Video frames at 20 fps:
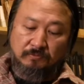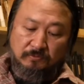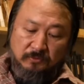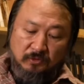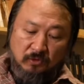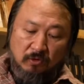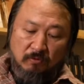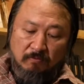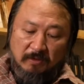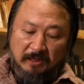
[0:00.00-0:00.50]

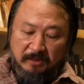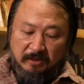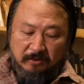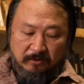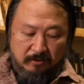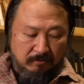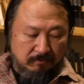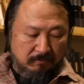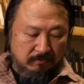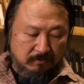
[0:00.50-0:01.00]
Normally,
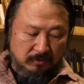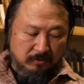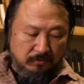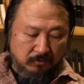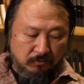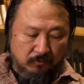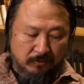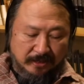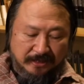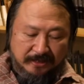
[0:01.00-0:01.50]

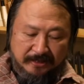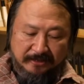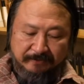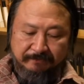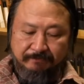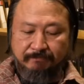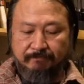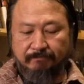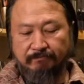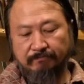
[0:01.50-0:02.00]

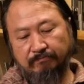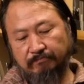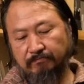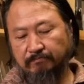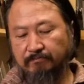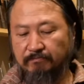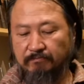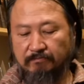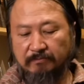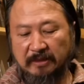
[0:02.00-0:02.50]
waiting
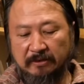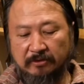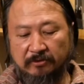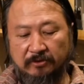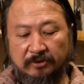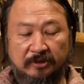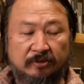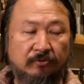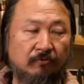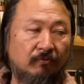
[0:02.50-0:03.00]
at
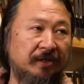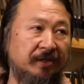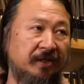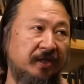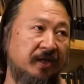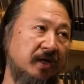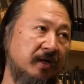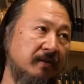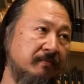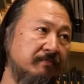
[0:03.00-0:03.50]
least
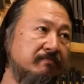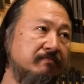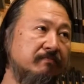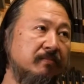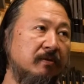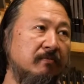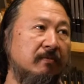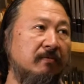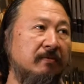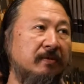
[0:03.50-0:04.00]
1 year,
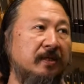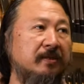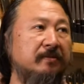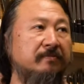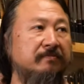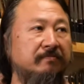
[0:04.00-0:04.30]
probably.